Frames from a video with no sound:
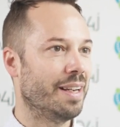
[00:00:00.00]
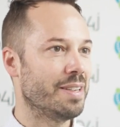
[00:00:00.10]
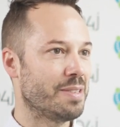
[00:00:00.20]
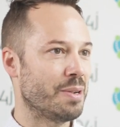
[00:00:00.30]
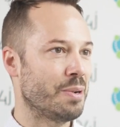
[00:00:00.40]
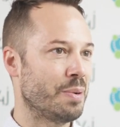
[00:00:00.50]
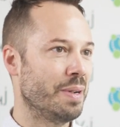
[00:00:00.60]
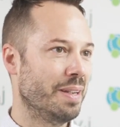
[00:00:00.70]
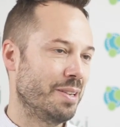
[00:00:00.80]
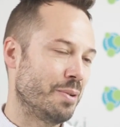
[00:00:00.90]

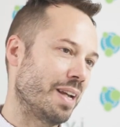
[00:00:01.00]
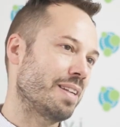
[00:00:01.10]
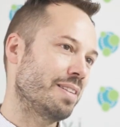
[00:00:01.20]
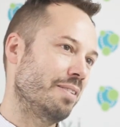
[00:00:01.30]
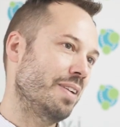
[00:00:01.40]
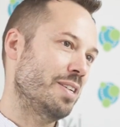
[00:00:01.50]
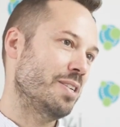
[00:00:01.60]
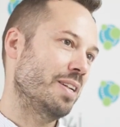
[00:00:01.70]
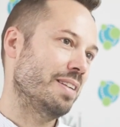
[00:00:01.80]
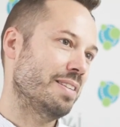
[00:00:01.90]
So your next
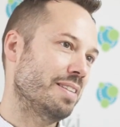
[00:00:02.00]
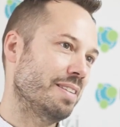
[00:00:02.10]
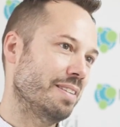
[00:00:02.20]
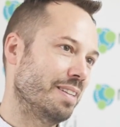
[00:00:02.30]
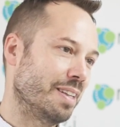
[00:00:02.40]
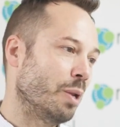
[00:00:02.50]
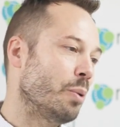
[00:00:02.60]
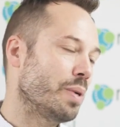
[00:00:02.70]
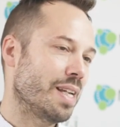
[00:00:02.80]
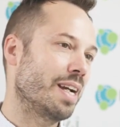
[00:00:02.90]
innovation is, the
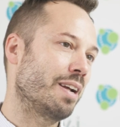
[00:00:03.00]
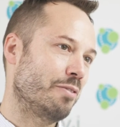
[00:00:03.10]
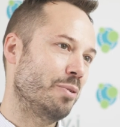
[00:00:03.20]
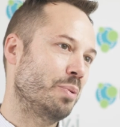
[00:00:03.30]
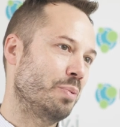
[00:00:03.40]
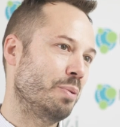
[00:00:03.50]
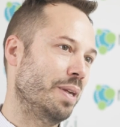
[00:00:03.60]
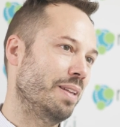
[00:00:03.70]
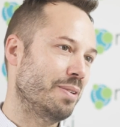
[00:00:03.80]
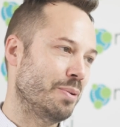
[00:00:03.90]
lowest hanging fruit would
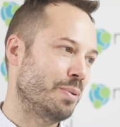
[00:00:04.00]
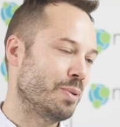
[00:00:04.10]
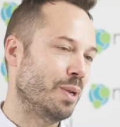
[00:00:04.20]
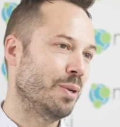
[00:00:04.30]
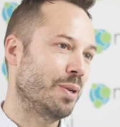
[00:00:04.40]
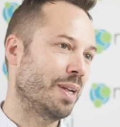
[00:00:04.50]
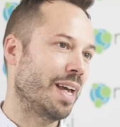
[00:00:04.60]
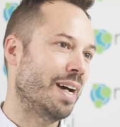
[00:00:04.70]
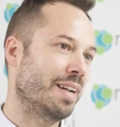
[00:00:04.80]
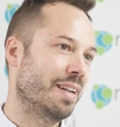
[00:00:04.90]
be to look
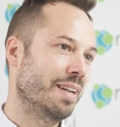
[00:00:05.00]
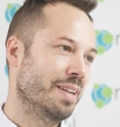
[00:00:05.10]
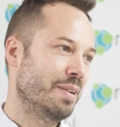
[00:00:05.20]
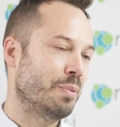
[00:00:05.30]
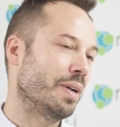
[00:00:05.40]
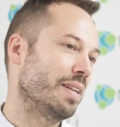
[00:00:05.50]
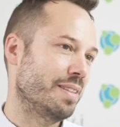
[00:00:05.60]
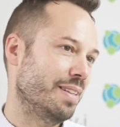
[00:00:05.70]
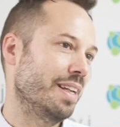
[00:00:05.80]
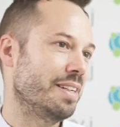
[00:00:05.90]
at what
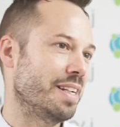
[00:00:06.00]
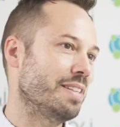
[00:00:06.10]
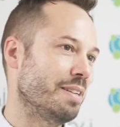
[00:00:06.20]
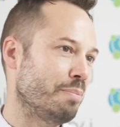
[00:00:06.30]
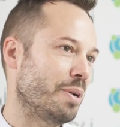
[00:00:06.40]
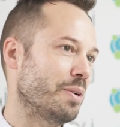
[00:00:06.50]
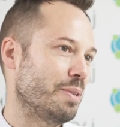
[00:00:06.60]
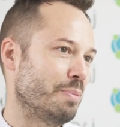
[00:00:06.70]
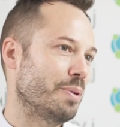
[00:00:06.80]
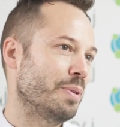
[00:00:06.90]
is the adjacent
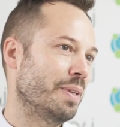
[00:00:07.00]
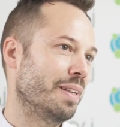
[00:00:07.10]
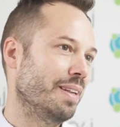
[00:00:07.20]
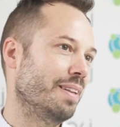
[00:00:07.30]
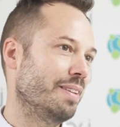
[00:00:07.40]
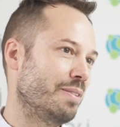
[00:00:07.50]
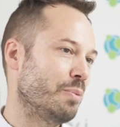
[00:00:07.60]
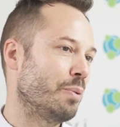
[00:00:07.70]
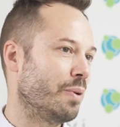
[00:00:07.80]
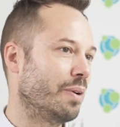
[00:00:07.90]
possible to
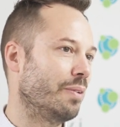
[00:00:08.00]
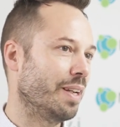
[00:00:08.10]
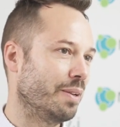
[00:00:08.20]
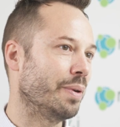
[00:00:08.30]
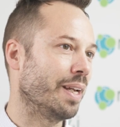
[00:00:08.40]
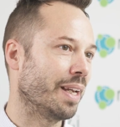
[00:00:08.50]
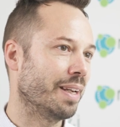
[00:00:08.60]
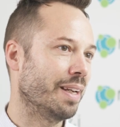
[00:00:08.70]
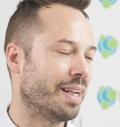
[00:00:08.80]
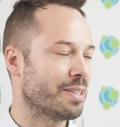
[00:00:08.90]
what we're already
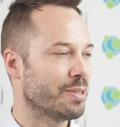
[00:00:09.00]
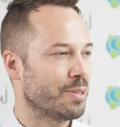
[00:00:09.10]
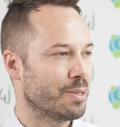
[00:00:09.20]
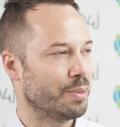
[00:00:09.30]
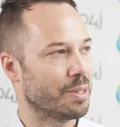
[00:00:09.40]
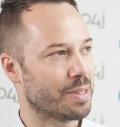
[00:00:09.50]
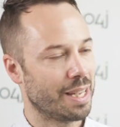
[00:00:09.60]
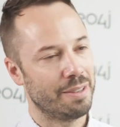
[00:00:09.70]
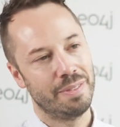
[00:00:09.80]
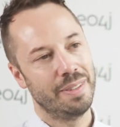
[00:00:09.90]
doing. And that's also just
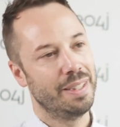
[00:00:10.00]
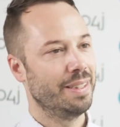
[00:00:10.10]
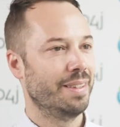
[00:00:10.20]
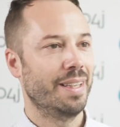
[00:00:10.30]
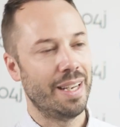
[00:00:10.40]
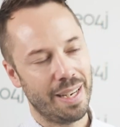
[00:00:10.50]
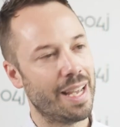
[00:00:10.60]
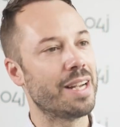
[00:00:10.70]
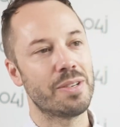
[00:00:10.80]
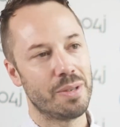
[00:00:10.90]
kind of a
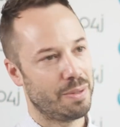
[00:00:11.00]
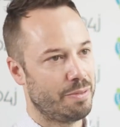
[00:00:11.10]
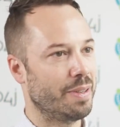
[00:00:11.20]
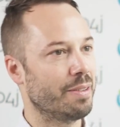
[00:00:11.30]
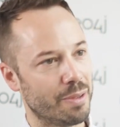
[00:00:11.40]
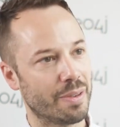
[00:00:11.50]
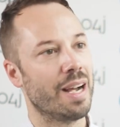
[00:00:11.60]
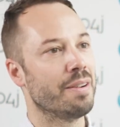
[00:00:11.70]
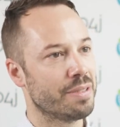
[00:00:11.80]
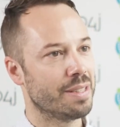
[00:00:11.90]
natural fit for
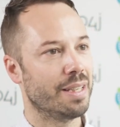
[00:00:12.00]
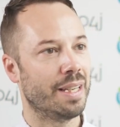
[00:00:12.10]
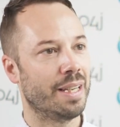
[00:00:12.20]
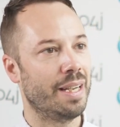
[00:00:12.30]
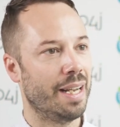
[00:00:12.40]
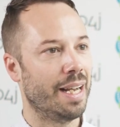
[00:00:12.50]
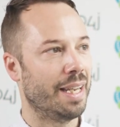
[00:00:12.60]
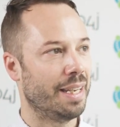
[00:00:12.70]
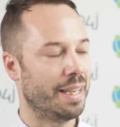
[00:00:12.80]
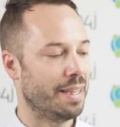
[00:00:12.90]
graphs.
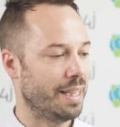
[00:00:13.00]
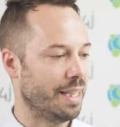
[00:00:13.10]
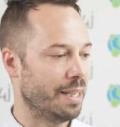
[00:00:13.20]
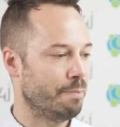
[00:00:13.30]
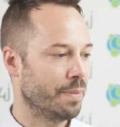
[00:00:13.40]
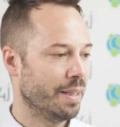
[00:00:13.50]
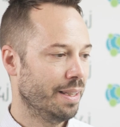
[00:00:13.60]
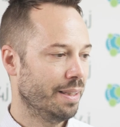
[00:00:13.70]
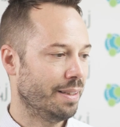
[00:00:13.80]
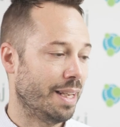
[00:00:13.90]
And the
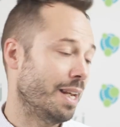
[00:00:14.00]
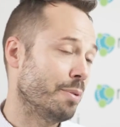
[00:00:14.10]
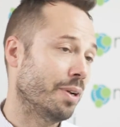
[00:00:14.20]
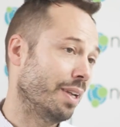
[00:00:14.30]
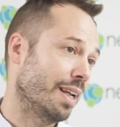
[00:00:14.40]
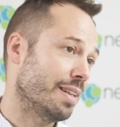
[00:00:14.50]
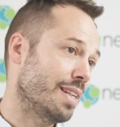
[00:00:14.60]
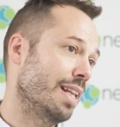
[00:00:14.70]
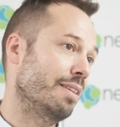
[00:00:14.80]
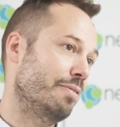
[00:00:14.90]
data modeling
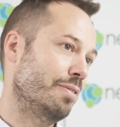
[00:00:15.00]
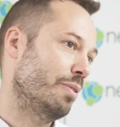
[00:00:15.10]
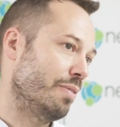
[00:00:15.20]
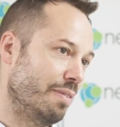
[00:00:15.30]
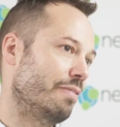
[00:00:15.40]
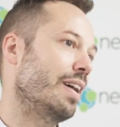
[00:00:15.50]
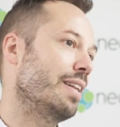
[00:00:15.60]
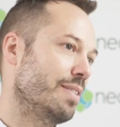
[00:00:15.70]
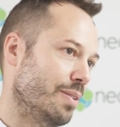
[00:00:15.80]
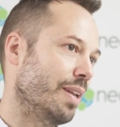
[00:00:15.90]
itself sort of
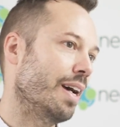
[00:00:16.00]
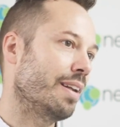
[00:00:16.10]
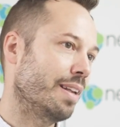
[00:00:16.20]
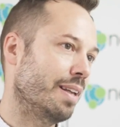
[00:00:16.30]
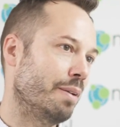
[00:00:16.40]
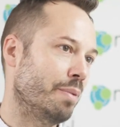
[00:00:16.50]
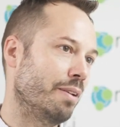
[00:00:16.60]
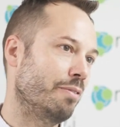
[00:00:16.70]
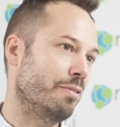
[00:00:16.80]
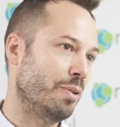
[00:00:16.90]
invites to that. But
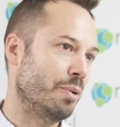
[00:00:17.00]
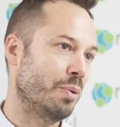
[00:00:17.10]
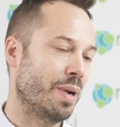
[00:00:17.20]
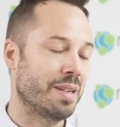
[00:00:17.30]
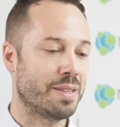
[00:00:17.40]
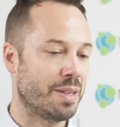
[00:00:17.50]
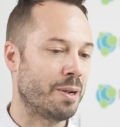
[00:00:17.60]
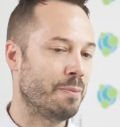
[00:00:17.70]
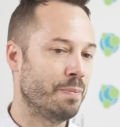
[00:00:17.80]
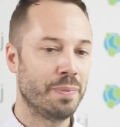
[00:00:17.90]
if you as
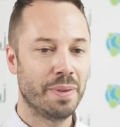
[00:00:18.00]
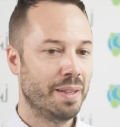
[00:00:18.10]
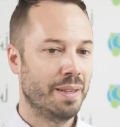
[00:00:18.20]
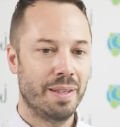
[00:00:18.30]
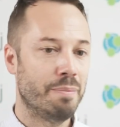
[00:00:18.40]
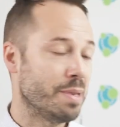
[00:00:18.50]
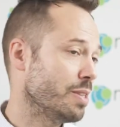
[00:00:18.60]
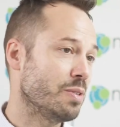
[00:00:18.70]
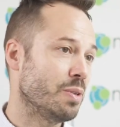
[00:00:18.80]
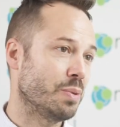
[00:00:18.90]
a
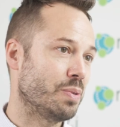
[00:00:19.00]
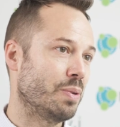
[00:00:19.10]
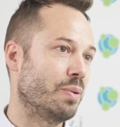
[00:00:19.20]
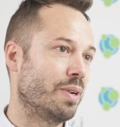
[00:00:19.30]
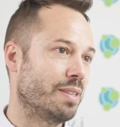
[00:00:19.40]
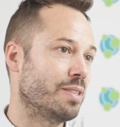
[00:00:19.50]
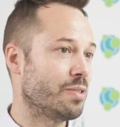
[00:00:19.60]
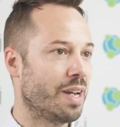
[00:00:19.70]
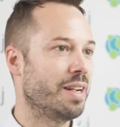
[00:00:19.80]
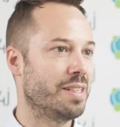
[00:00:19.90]
business user or as a
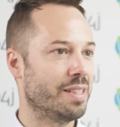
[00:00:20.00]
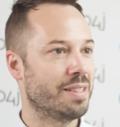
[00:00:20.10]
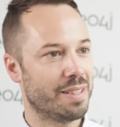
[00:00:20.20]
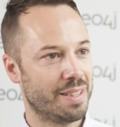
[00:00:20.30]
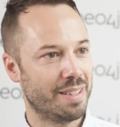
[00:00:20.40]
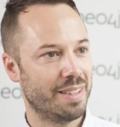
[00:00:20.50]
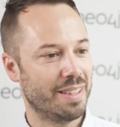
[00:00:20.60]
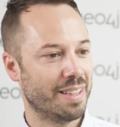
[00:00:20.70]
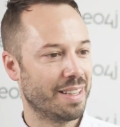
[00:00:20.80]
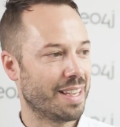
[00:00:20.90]
strategist
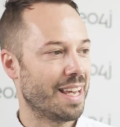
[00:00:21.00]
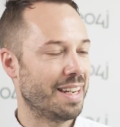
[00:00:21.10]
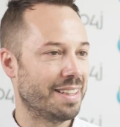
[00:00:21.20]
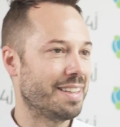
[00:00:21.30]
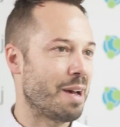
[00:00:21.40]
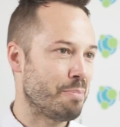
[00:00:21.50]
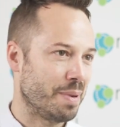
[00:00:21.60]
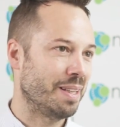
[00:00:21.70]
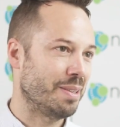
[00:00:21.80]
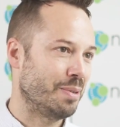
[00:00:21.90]
can tap
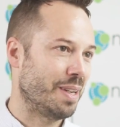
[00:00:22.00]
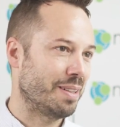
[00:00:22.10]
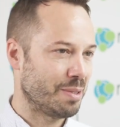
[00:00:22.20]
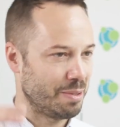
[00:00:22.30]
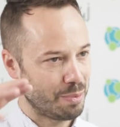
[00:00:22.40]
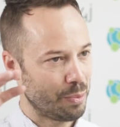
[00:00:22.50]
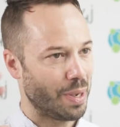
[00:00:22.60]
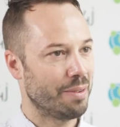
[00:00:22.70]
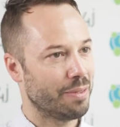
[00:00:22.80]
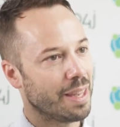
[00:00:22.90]
into that sort of
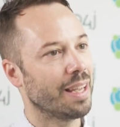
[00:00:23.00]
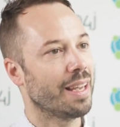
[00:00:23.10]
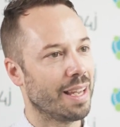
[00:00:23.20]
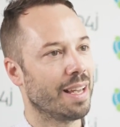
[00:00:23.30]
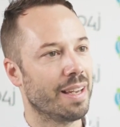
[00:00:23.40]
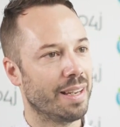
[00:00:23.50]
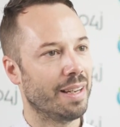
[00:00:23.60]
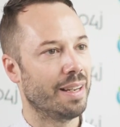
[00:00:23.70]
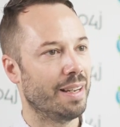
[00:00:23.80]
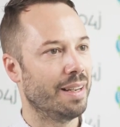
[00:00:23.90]
way of thinking
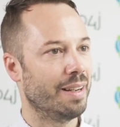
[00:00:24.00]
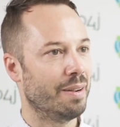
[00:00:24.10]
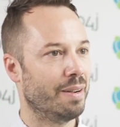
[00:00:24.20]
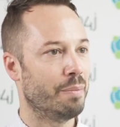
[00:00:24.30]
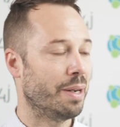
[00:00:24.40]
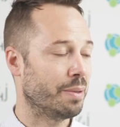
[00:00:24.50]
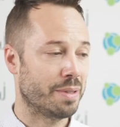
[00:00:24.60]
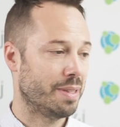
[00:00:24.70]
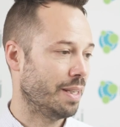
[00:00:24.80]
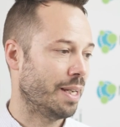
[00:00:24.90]

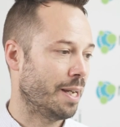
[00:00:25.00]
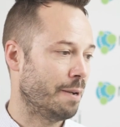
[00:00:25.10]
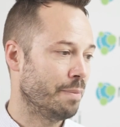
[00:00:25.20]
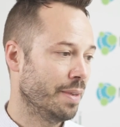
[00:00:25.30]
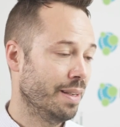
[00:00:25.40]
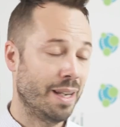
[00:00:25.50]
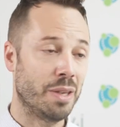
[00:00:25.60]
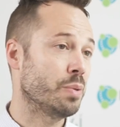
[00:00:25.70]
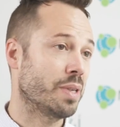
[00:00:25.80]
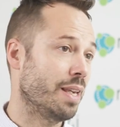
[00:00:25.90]
about a
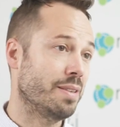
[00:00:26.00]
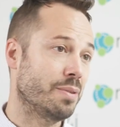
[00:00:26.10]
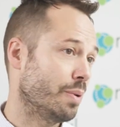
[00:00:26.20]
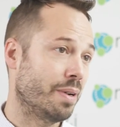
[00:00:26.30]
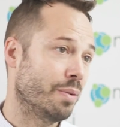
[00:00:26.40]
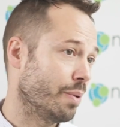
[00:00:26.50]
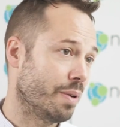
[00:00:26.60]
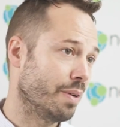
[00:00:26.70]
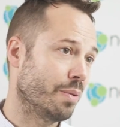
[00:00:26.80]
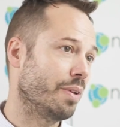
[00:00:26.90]
use case
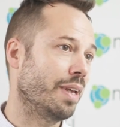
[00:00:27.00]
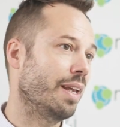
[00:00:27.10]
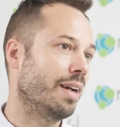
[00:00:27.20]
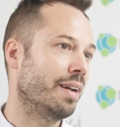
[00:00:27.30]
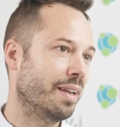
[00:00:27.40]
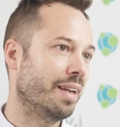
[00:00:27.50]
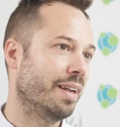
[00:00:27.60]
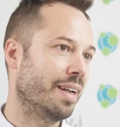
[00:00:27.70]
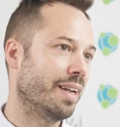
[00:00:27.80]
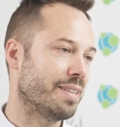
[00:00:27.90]
or your data,
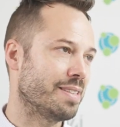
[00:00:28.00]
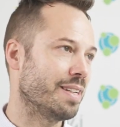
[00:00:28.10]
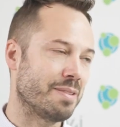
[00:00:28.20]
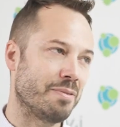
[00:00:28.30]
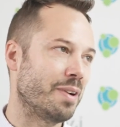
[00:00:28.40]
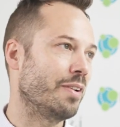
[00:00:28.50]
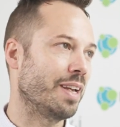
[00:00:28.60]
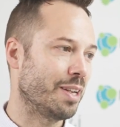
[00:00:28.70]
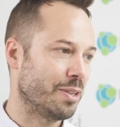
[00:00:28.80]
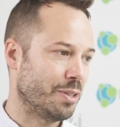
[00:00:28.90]
it's a
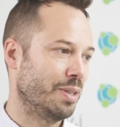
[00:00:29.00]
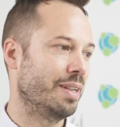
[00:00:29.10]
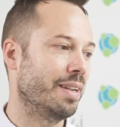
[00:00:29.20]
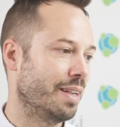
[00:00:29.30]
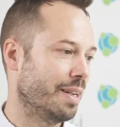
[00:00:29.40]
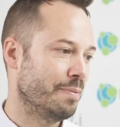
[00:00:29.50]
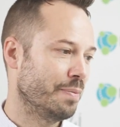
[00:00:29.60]
very good